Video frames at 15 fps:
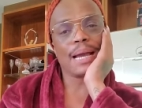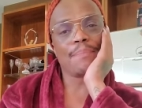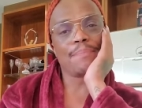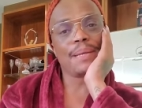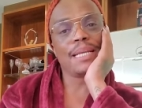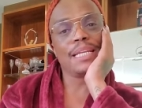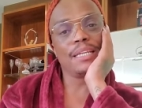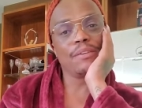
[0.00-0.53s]
I
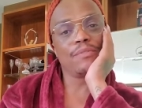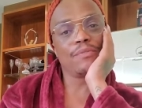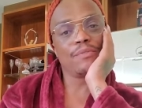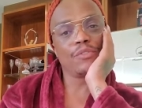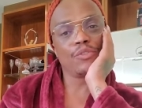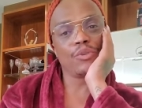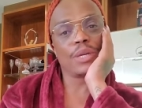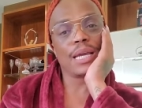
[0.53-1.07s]

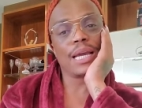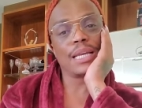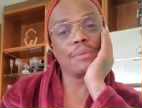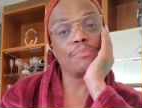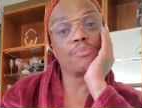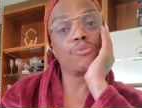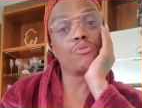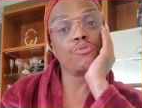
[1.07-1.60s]
believe you can
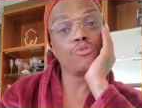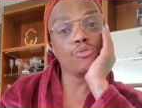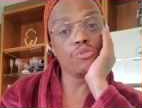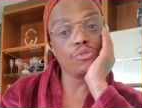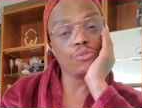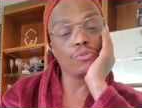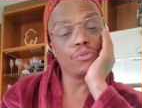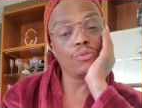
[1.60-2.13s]

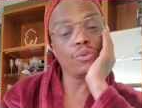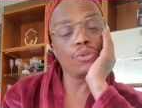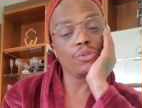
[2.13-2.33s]
improve.